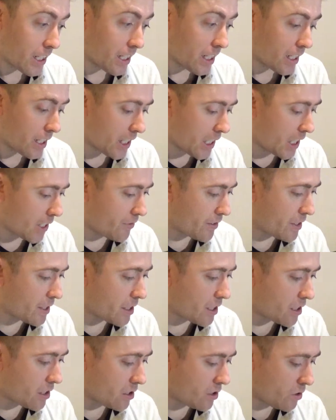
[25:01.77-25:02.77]

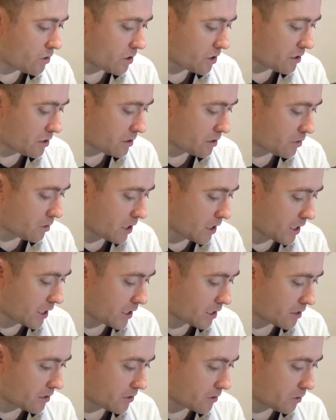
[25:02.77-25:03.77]
Everything you can do, I
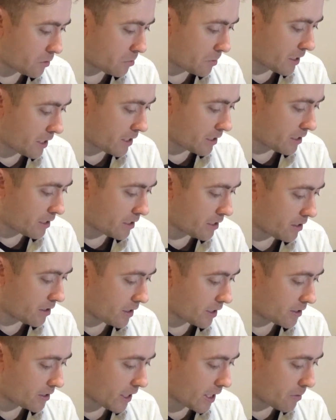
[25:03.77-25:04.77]
can do better,
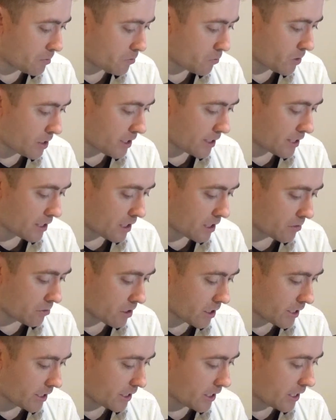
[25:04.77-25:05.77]
except really not
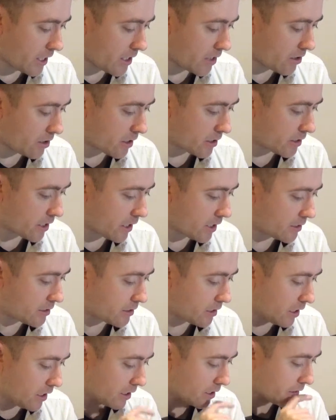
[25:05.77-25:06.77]
right now, because I
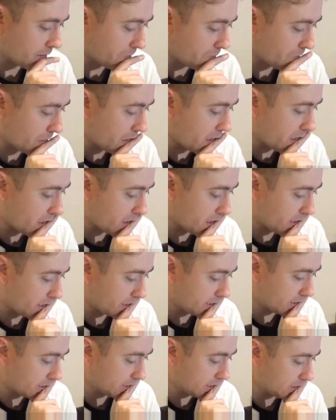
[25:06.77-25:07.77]
suck.
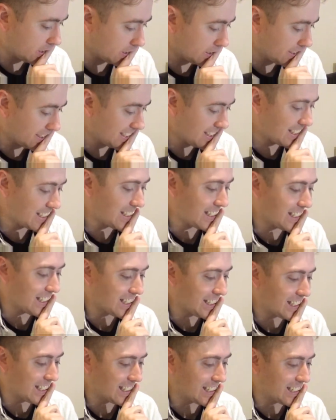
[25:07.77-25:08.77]
Alright.
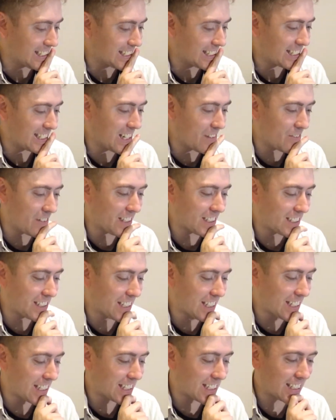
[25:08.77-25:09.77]
Ooh,
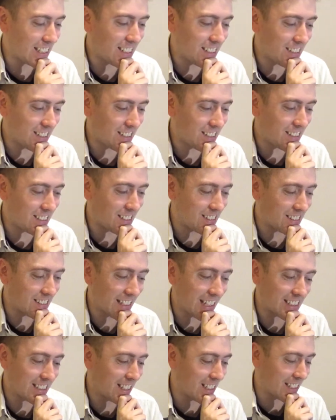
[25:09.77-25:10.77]
76! Oh,
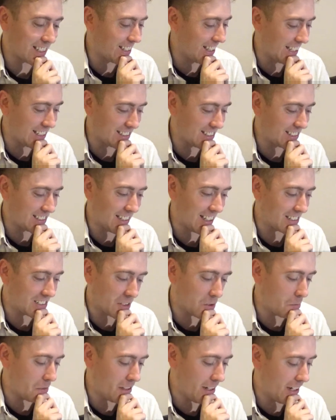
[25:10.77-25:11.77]
that's
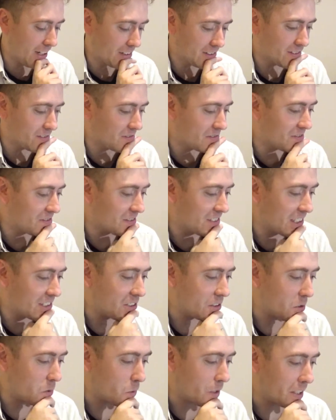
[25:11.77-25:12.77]
coming down. There's
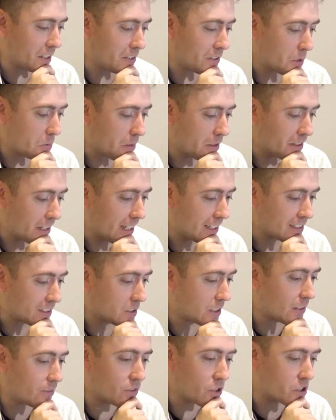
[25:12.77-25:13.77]
nothing we can do about that. So
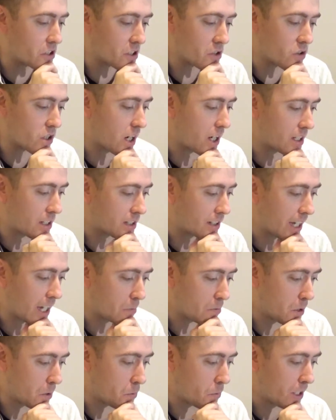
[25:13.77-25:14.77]
even just to draw this
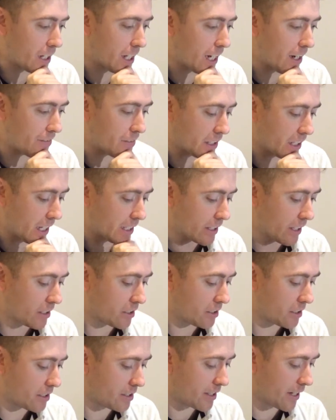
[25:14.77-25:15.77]
game up, we have to get that
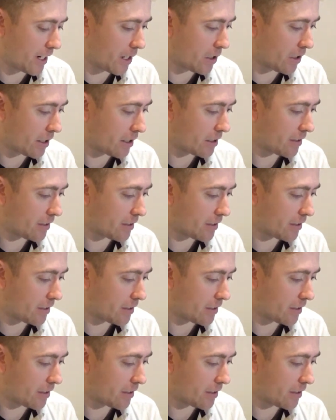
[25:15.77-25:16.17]
other tower.